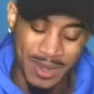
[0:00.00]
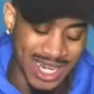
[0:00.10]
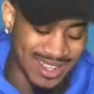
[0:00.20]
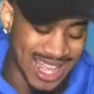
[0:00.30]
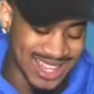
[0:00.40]
But
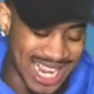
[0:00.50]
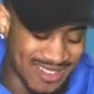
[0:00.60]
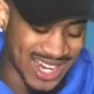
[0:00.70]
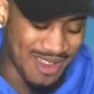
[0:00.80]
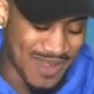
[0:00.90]
nigga,
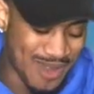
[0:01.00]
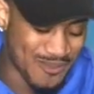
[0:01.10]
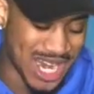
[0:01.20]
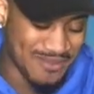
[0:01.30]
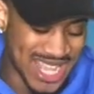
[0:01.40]
down back,
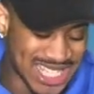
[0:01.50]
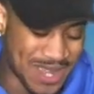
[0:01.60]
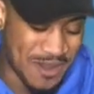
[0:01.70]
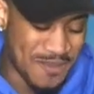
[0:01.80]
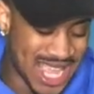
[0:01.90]
with the
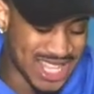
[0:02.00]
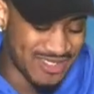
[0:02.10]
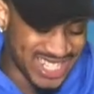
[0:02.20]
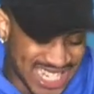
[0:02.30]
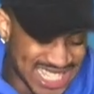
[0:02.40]
I'm a back, the
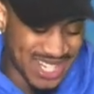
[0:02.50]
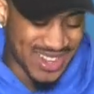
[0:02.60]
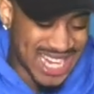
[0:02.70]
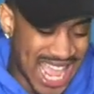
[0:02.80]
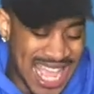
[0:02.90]
G's, I'm
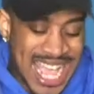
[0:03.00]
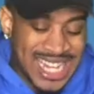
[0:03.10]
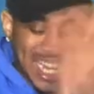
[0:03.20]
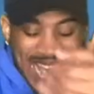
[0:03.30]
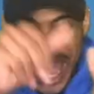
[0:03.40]
a dad.
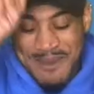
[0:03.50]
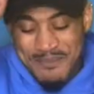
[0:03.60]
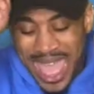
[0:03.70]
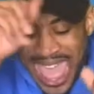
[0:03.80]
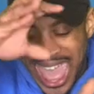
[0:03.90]
Nigga, I'm
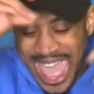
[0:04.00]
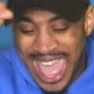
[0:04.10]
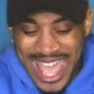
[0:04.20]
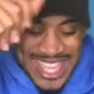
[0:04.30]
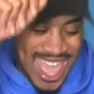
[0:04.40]
bad,
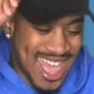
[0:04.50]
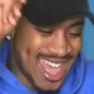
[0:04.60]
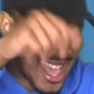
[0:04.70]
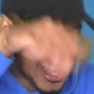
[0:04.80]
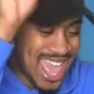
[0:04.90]
yeah,
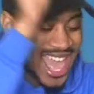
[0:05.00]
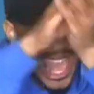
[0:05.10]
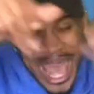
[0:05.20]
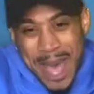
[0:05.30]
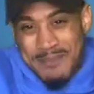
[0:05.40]
yeah,
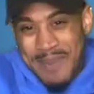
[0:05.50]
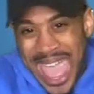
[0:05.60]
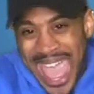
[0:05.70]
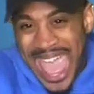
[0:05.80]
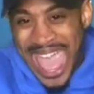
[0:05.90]
I'm
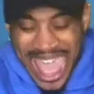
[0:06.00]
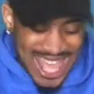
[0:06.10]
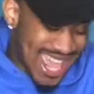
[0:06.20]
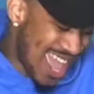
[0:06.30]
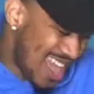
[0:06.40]
bad,
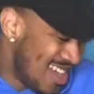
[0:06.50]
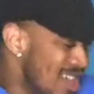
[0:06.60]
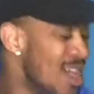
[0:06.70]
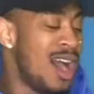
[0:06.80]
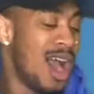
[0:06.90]
yeah.
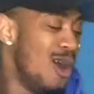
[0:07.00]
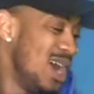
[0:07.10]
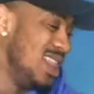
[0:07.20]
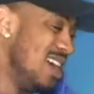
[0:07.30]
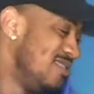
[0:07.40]
Oh,
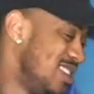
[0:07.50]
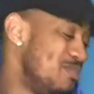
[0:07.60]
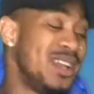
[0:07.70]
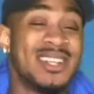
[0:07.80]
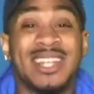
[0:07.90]
I loved it.
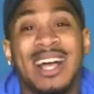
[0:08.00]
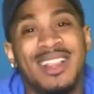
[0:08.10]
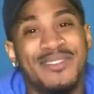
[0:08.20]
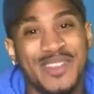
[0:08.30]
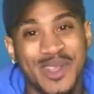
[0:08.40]
Beyonce, I
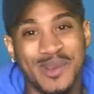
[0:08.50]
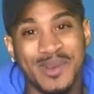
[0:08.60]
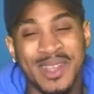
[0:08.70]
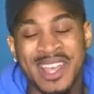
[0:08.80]
love you.